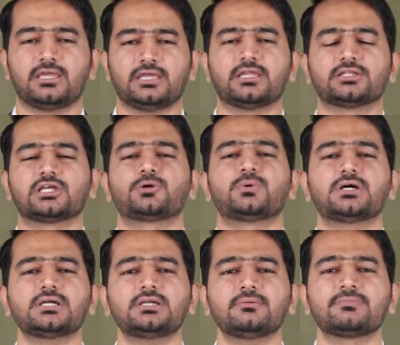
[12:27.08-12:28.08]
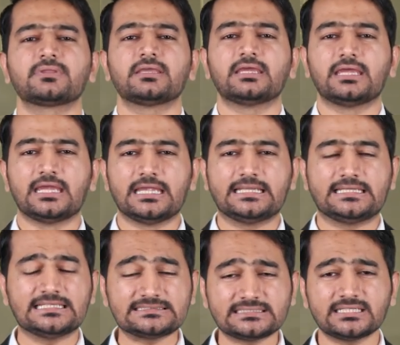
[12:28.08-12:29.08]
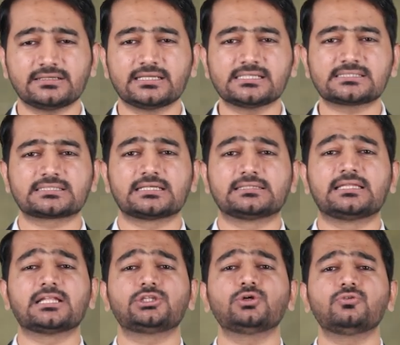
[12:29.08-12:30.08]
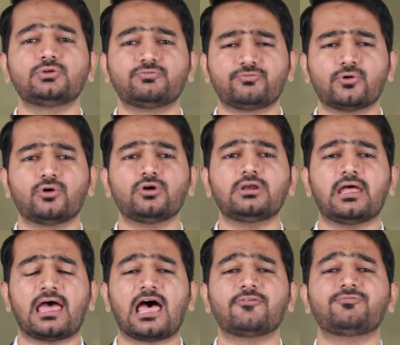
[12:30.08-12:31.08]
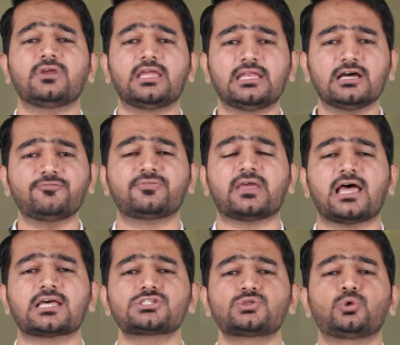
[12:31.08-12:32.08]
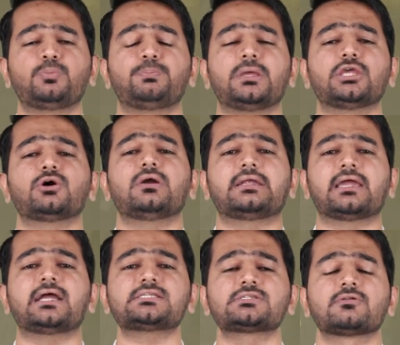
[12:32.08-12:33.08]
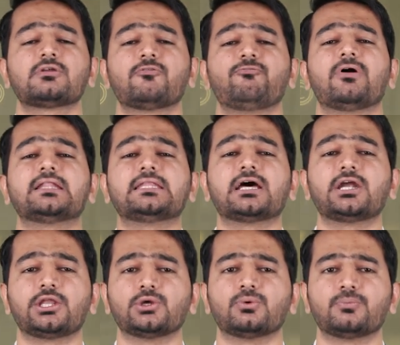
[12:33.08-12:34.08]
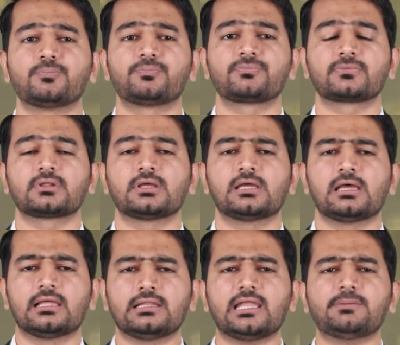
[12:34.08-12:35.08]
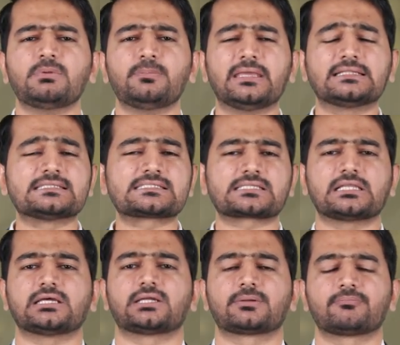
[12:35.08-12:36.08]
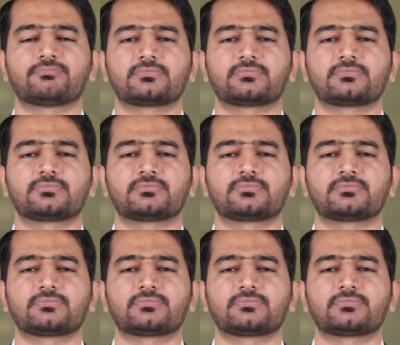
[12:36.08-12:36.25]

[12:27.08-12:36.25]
In other words, it is the risk that you won't have enough cash to pay your debts when they are due. Let me make this clear.